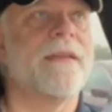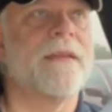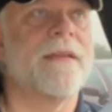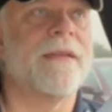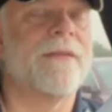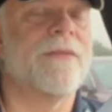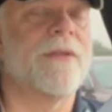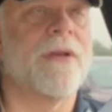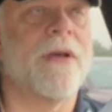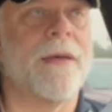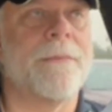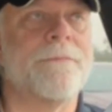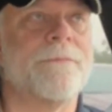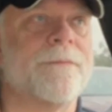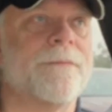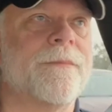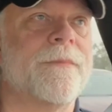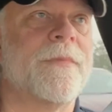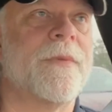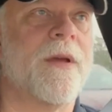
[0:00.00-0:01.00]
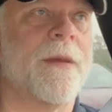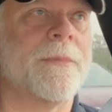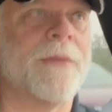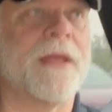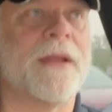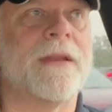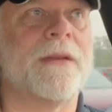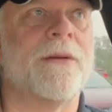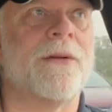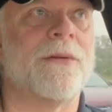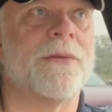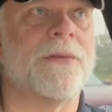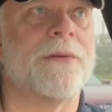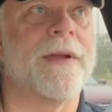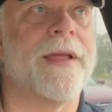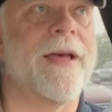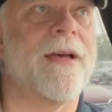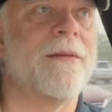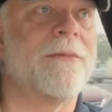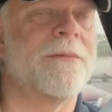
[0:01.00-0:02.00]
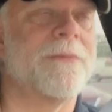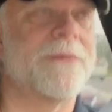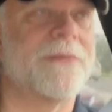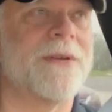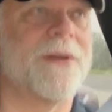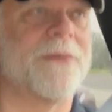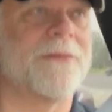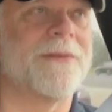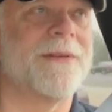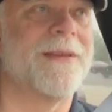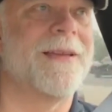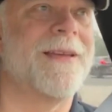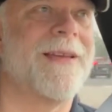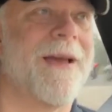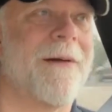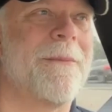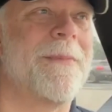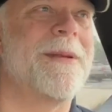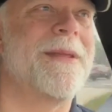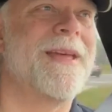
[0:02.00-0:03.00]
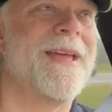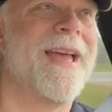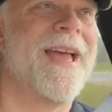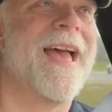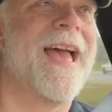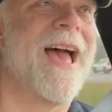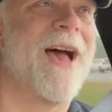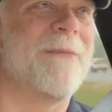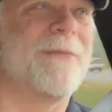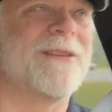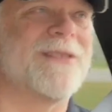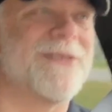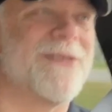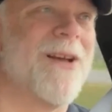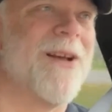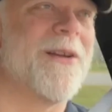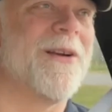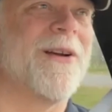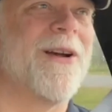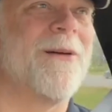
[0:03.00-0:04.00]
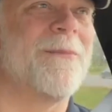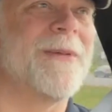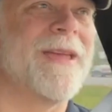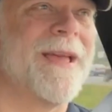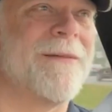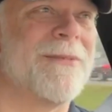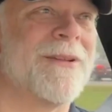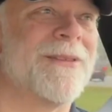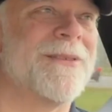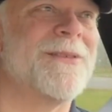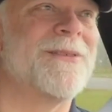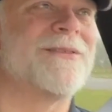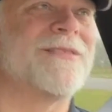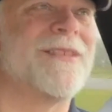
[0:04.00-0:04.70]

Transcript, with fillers: even though i'm you know i'm getting older now so how many how much longer i'll be able to do